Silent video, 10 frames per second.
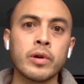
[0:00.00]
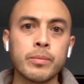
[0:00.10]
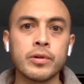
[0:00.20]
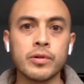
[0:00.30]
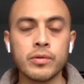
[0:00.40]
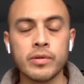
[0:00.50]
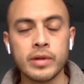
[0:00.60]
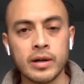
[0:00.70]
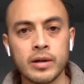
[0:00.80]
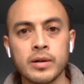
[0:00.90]
what we were able
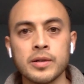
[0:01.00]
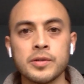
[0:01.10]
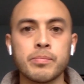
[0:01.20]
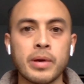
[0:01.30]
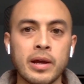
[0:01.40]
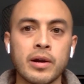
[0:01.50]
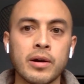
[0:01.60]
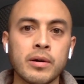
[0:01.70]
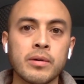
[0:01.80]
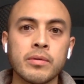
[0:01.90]
to do there is
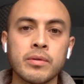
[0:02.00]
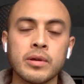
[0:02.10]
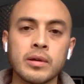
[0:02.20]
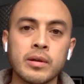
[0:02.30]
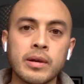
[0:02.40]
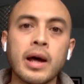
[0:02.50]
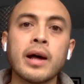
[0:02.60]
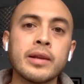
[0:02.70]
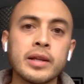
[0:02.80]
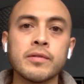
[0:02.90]
pair
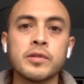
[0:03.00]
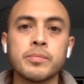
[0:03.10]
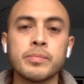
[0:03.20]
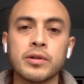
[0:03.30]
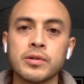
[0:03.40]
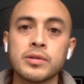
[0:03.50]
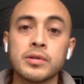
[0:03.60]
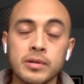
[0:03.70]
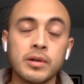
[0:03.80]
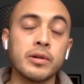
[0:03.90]
the non-native
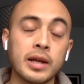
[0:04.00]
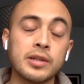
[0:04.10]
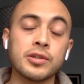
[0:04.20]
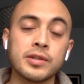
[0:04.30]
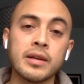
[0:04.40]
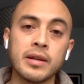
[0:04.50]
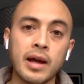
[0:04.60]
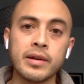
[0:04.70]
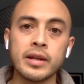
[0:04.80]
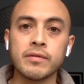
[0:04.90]
speakers, or I
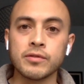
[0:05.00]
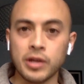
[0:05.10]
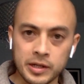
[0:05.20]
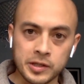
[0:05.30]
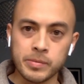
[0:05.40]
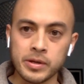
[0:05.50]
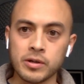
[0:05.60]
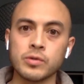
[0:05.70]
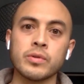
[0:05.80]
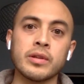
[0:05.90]
should say non-native
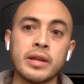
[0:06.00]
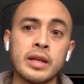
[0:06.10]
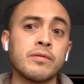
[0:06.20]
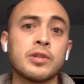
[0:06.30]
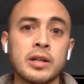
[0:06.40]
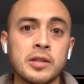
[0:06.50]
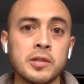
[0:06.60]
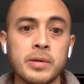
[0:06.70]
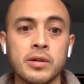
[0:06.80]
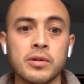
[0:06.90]
Chinese speakers, with the
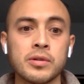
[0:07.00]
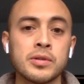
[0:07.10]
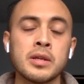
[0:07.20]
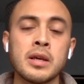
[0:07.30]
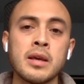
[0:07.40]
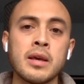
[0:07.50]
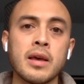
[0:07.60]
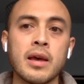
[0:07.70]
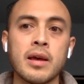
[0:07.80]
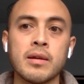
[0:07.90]
native Chinese speakers.
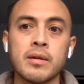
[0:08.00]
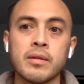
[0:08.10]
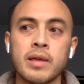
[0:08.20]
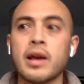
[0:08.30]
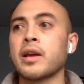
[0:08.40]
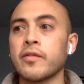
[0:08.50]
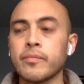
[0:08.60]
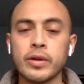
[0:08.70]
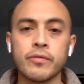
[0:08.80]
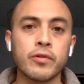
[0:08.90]
And
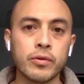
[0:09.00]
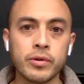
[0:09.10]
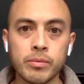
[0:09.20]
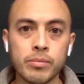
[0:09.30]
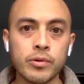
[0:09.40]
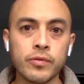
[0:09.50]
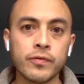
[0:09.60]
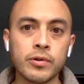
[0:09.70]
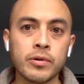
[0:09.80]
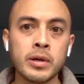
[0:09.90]
that kind of made for a really
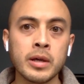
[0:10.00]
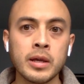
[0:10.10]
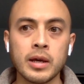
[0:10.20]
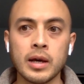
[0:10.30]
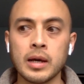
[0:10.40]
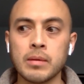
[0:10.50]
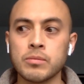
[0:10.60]
beautiful